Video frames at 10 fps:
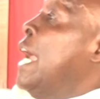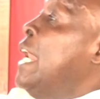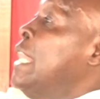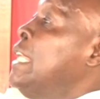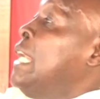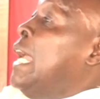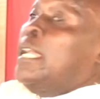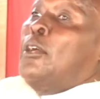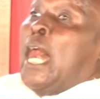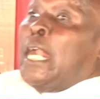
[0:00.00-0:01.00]
anything like
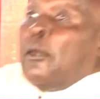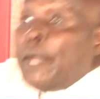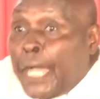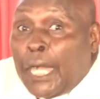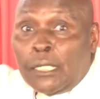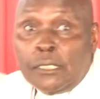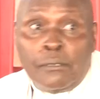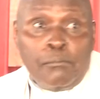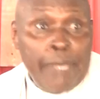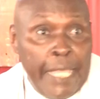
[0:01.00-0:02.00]
your underwear.
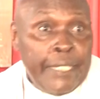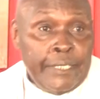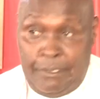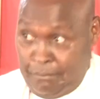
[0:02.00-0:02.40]
Men.